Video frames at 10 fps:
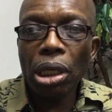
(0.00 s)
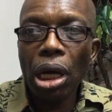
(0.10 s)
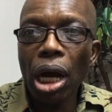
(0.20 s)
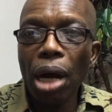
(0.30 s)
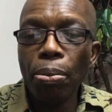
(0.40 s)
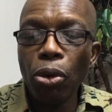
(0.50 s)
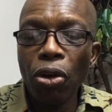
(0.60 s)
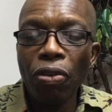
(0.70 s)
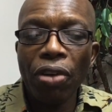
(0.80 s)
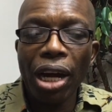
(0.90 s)
And
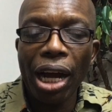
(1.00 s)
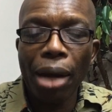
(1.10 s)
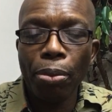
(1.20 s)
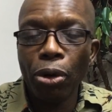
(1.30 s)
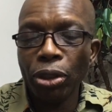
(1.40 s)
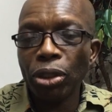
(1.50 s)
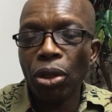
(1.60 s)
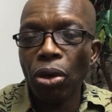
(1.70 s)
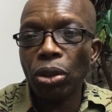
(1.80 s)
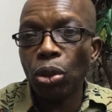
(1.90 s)
moreover, I must
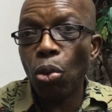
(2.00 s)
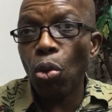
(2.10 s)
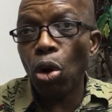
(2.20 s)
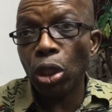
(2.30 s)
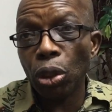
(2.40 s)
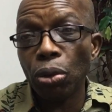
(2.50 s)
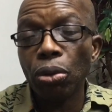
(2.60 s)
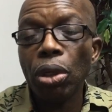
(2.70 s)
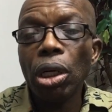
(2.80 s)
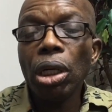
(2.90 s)
also warn
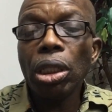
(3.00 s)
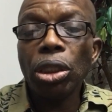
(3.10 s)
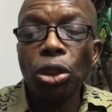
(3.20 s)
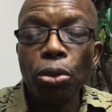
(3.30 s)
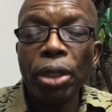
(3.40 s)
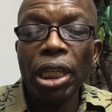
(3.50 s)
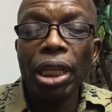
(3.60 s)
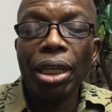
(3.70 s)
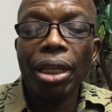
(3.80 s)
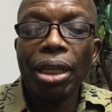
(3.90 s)
you to
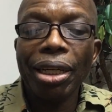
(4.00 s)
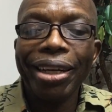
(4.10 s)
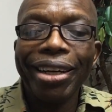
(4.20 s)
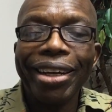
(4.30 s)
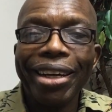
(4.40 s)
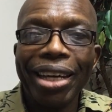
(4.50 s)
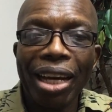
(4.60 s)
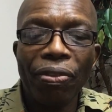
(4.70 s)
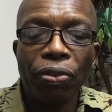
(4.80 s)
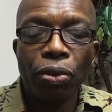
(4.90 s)
be
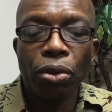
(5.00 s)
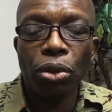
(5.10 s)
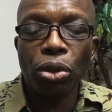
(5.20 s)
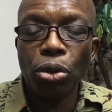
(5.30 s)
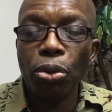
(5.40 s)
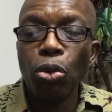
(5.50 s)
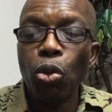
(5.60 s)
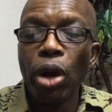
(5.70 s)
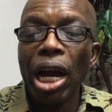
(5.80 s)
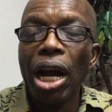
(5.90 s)
careful, to
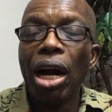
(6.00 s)
beware